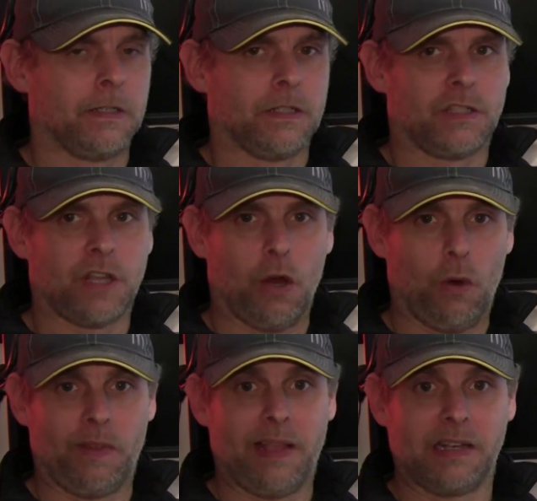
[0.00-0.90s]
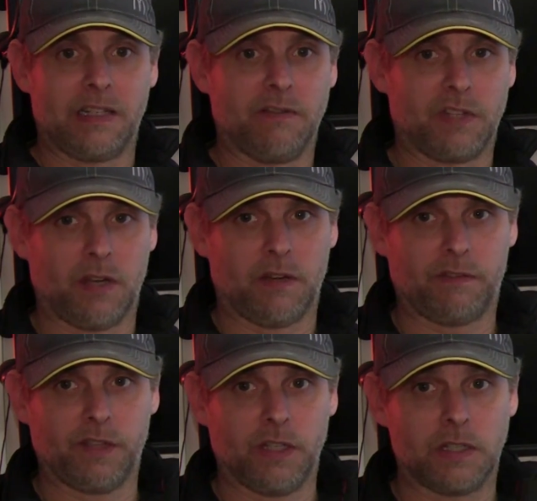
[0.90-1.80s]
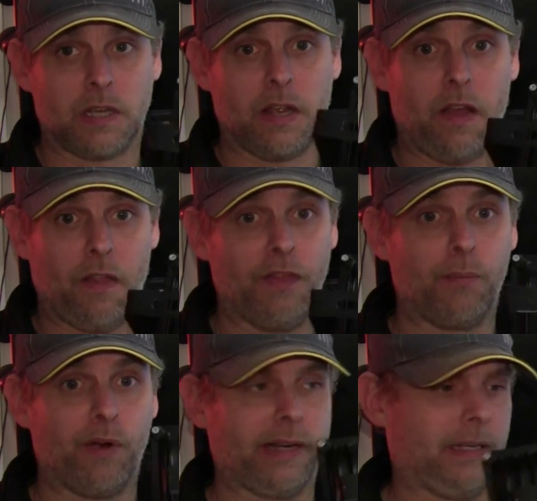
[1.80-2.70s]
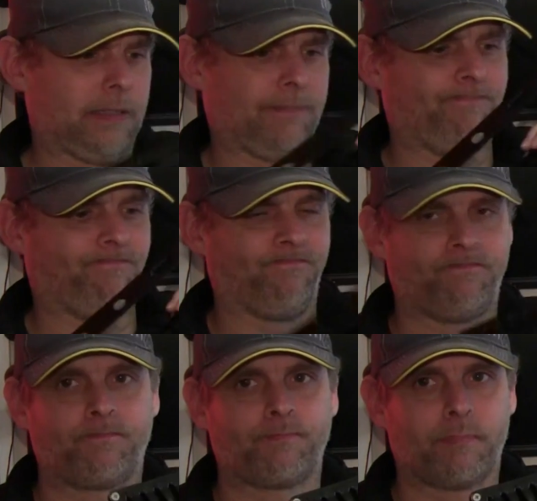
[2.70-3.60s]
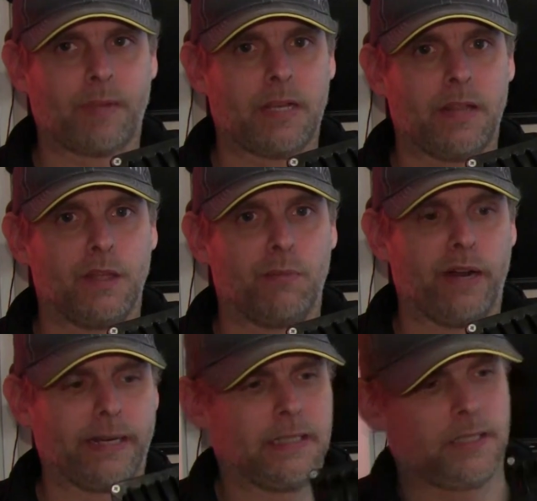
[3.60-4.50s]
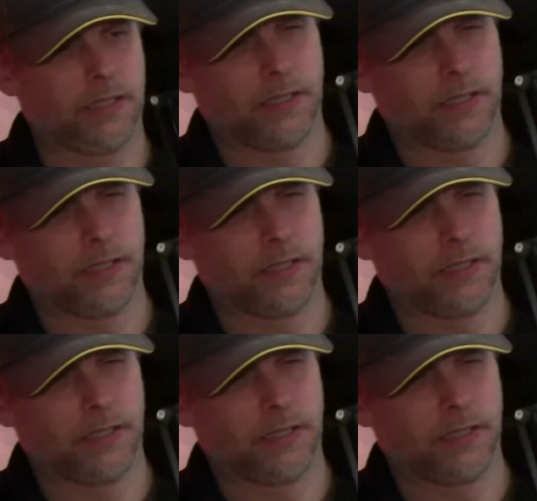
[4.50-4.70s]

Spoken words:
So, negatives. First, the bracket. The bracket.